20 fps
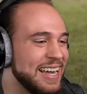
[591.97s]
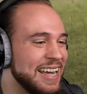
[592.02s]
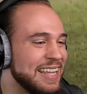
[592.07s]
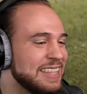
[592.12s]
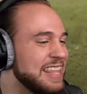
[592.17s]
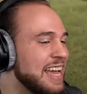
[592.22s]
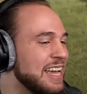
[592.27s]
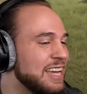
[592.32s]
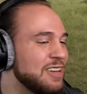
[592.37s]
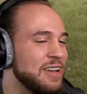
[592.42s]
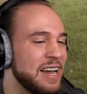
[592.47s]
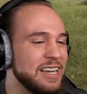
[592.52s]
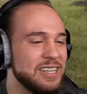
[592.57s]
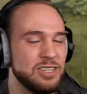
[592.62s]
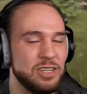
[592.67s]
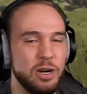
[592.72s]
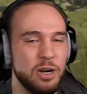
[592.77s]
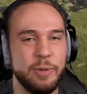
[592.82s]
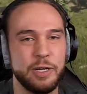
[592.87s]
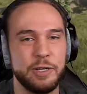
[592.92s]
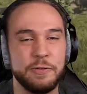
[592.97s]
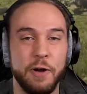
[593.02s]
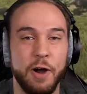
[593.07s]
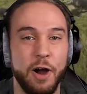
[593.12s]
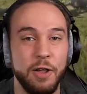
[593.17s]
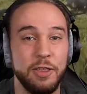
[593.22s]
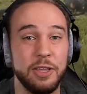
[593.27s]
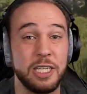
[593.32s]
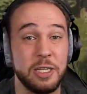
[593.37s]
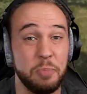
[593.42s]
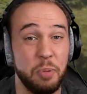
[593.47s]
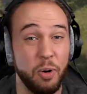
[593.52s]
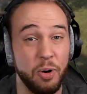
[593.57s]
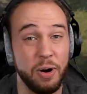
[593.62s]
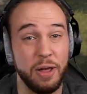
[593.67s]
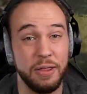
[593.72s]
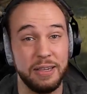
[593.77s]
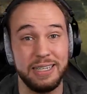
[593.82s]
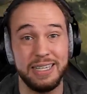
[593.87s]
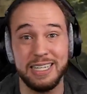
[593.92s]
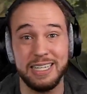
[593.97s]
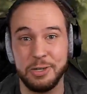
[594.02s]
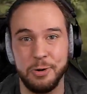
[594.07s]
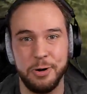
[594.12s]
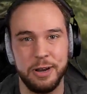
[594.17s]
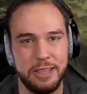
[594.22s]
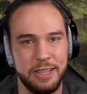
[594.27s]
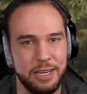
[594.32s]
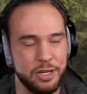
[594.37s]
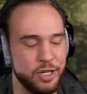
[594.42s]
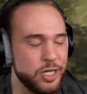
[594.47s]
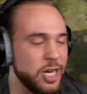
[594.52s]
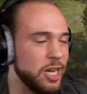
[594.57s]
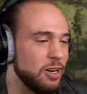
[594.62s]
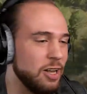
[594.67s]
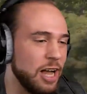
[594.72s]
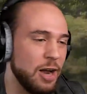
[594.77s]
Thank you guys so much for all the support on the Discord and the channel.